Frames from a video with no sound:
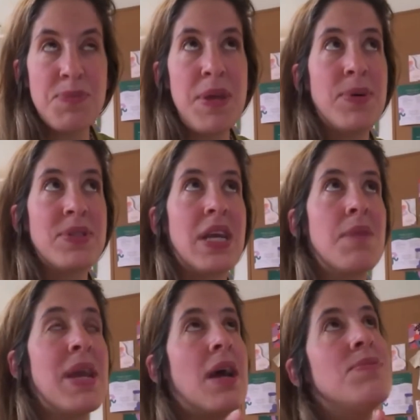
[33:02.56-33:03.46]
people say to
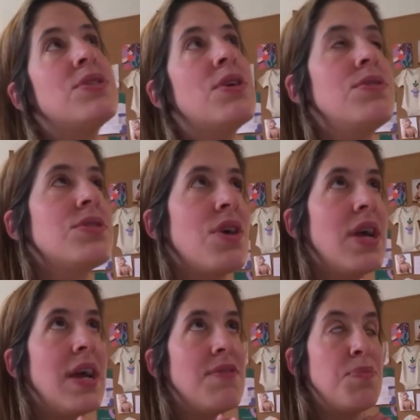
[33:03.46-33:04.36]
me, I'm so
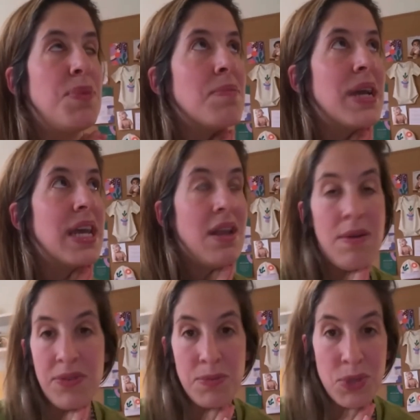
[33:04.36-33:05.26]
sorry, I have to pick my kid
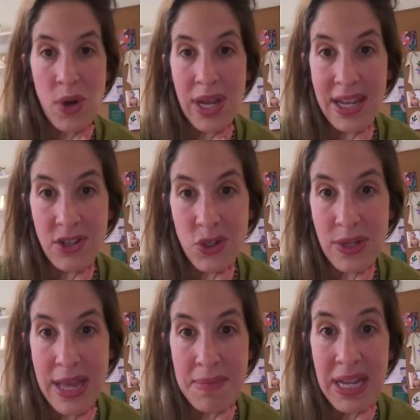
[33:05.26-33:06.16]
up from school. I can't join
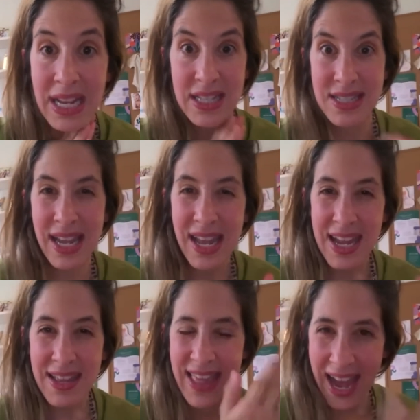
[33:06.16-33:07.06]
that meeting. It's like
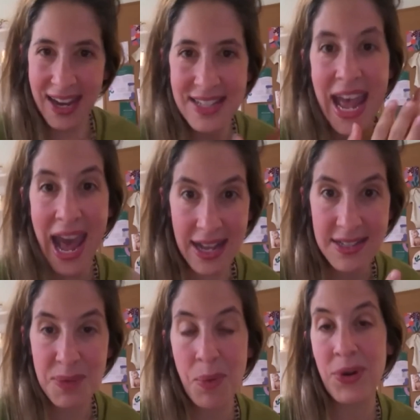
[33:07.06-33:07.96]
that is
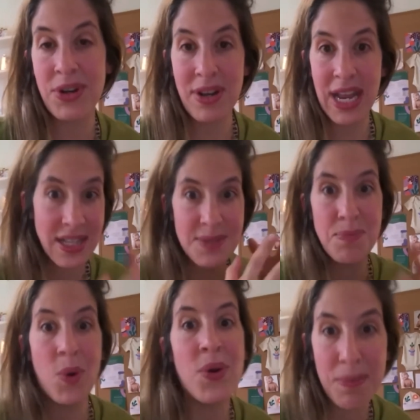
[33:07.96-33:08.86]
as important. It's
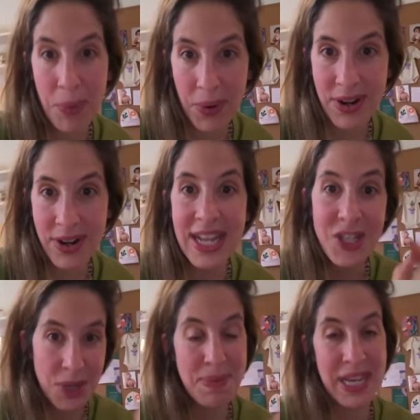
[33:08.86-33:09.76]
more important. It
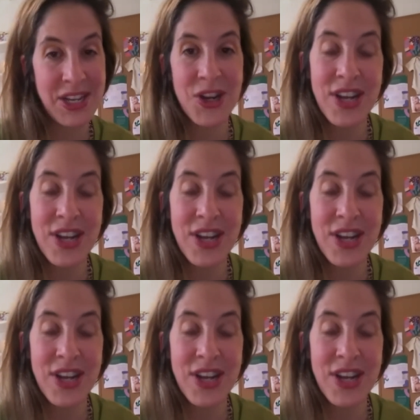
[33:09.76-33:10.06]
should be in your